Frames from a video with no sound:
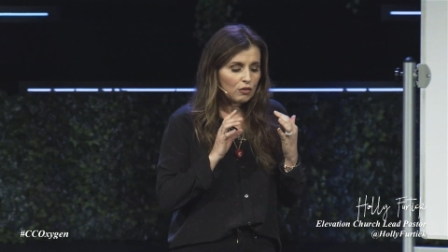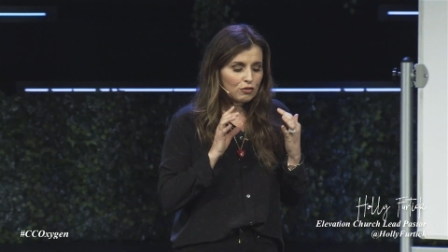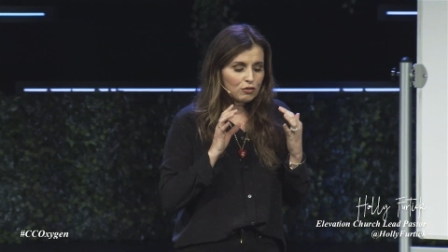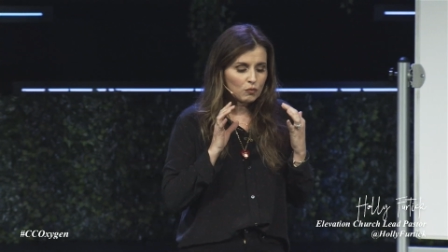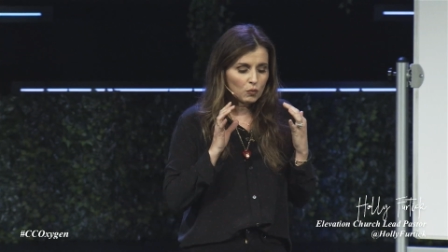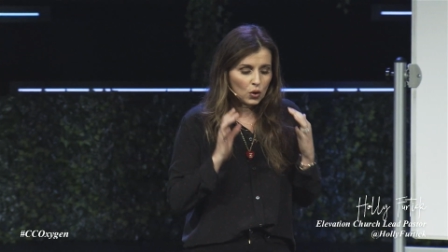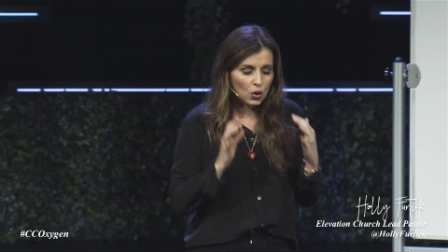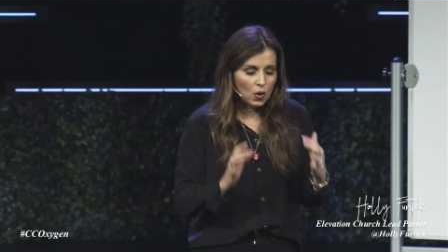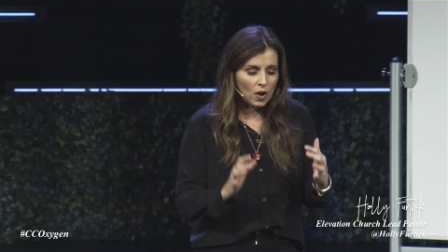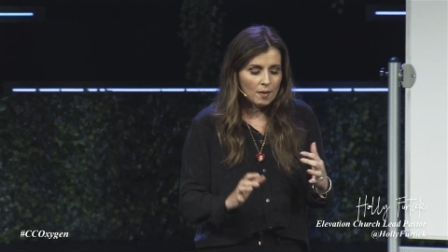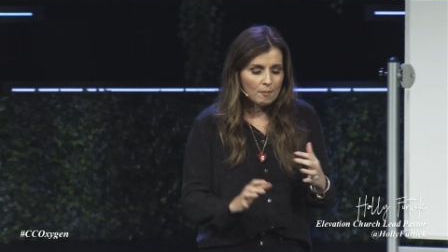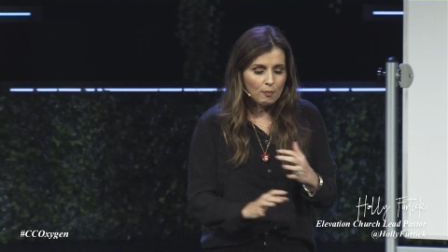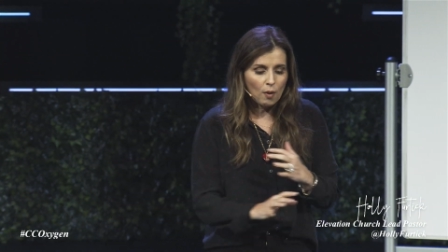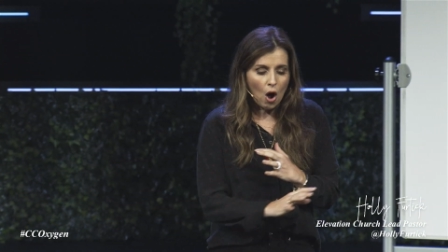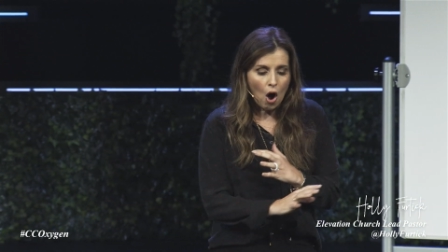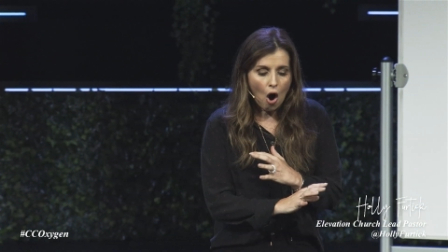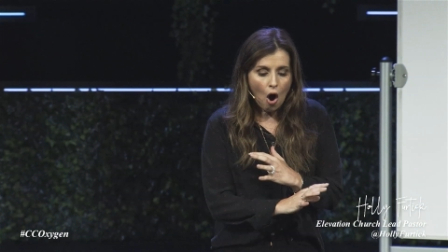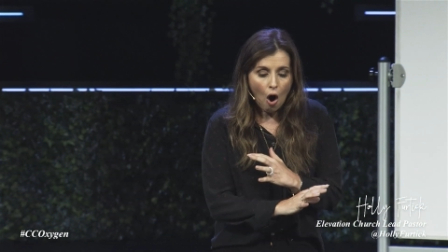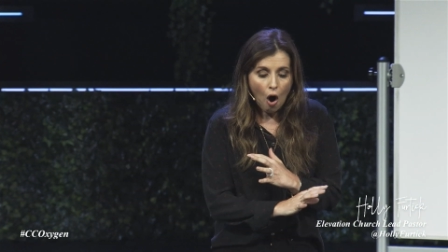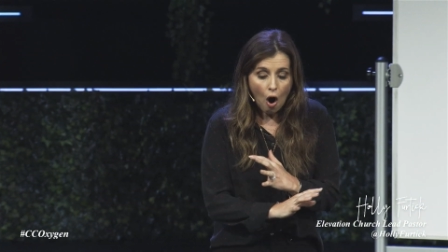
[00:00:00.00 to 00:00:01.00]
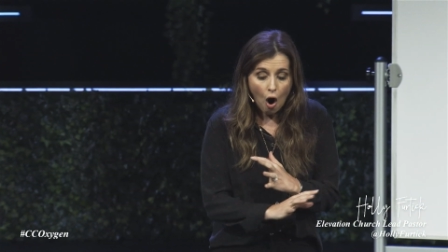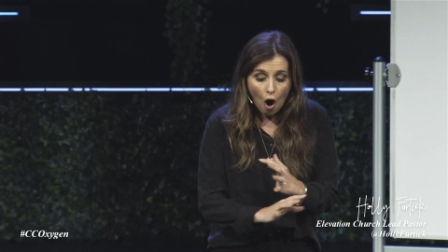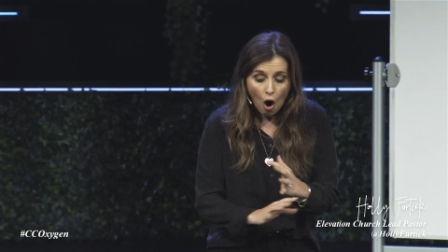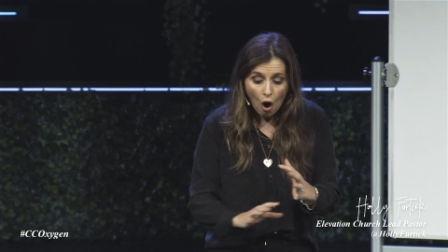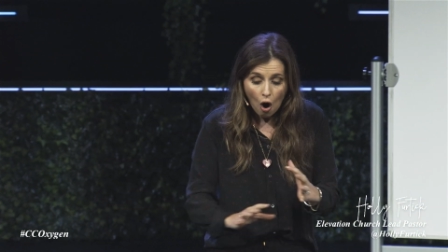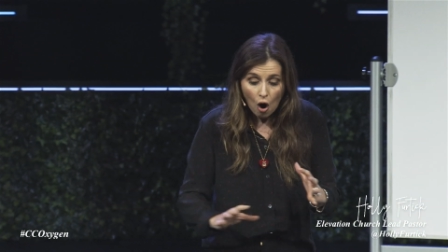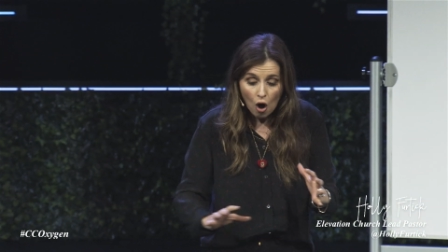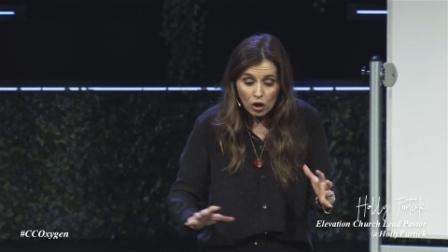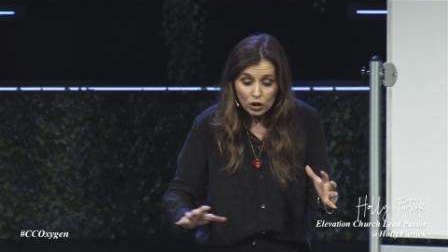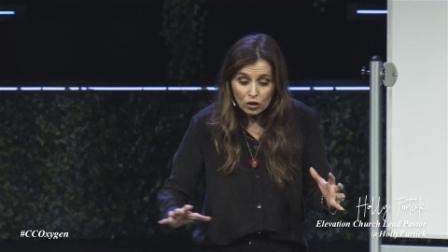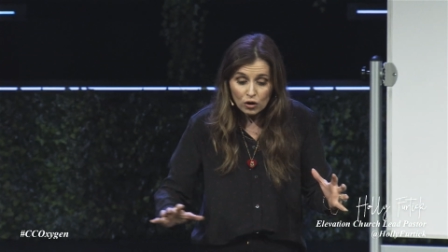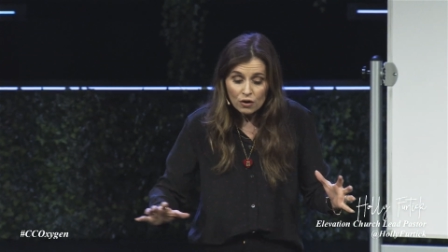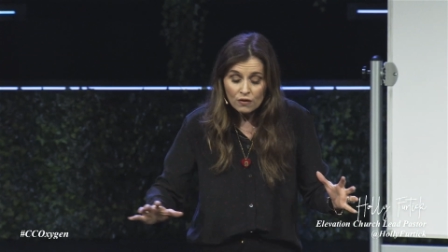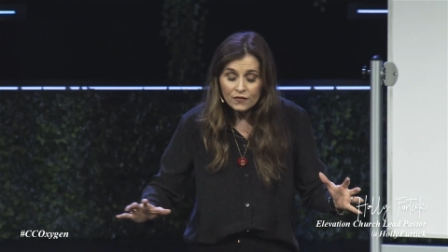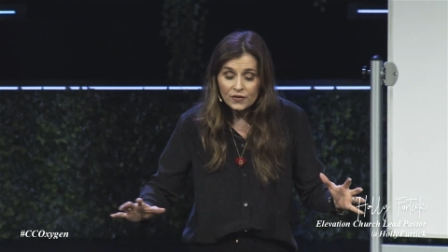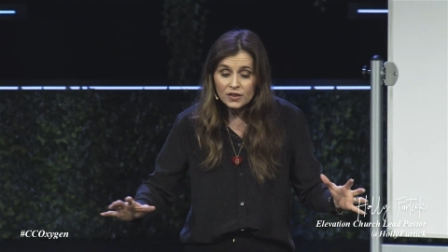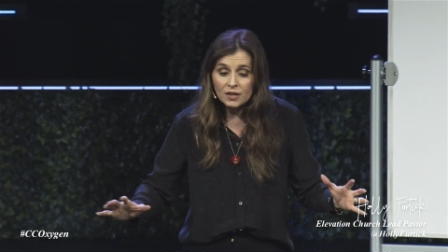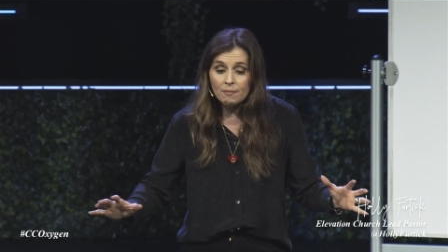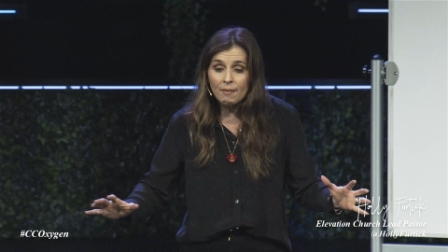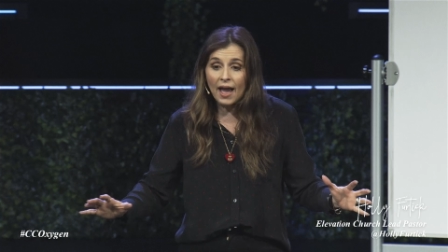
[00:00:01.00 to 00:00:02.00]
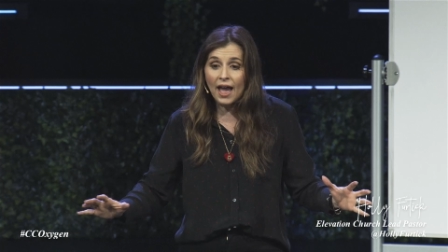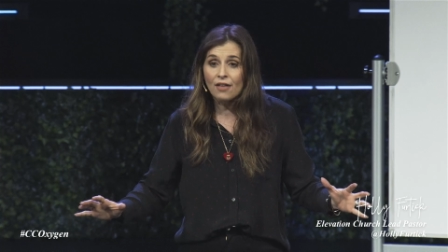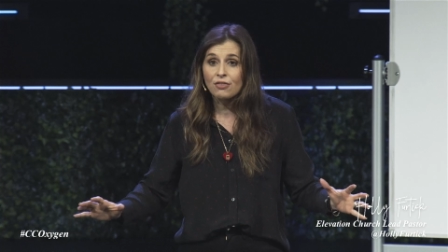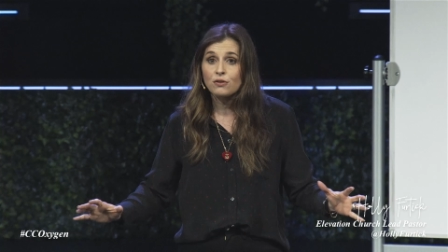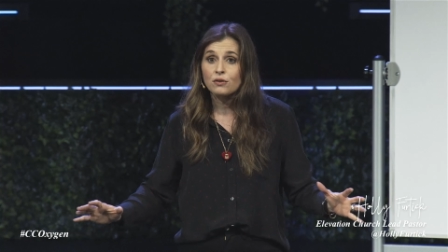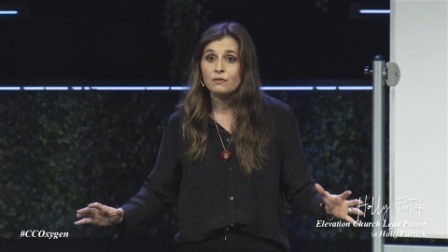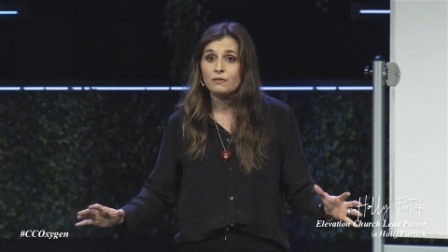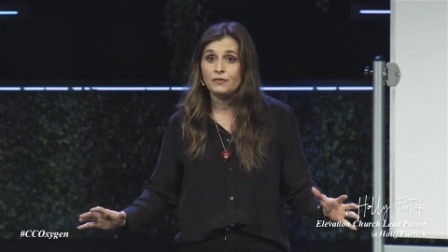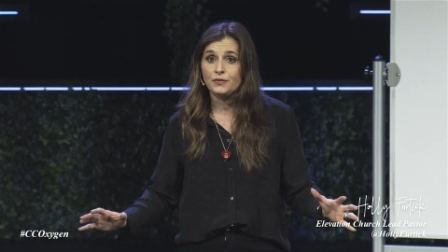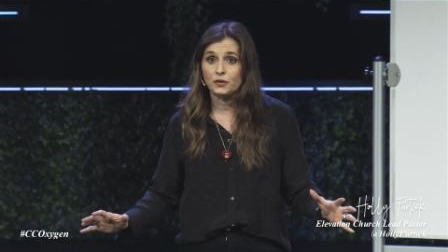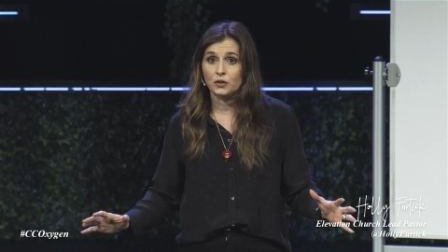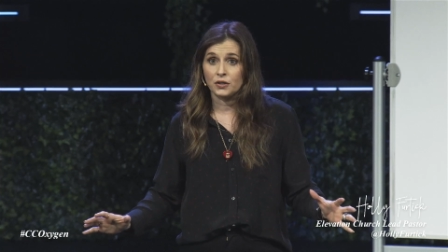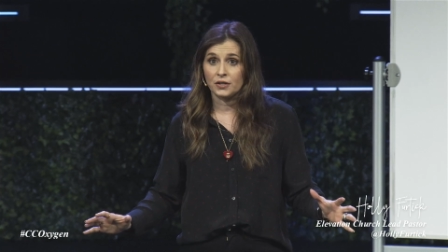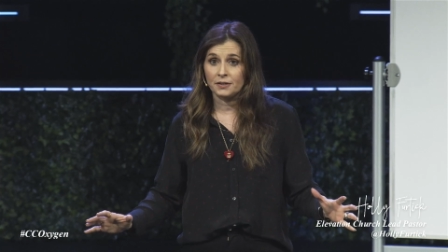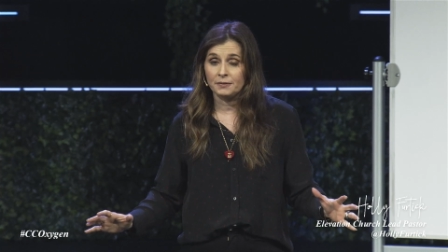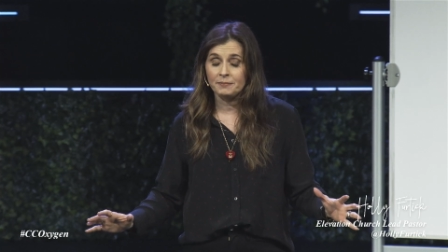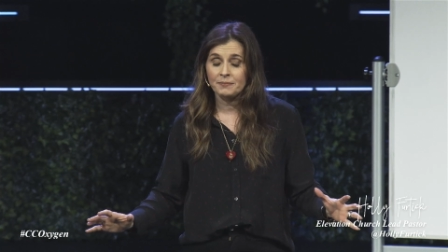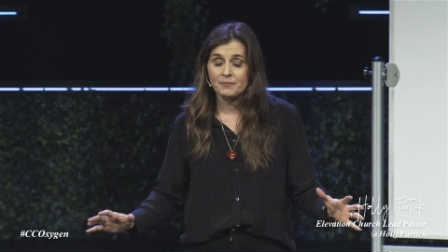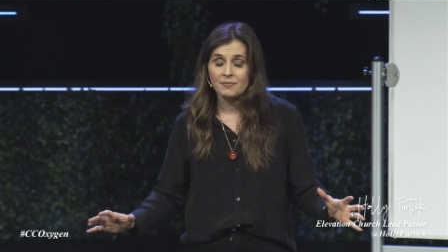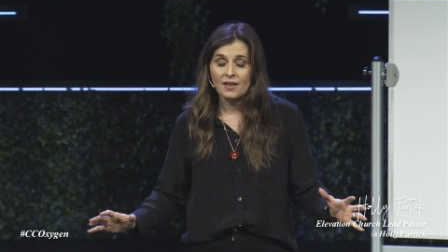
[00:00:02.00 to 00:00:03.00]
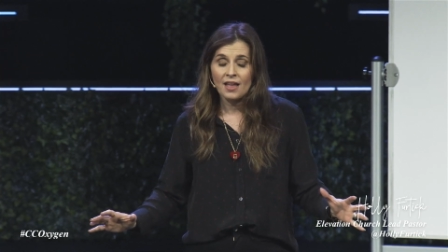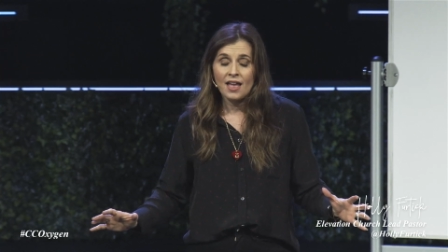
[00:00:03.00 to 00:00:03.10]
threw up all over the bathroom floor,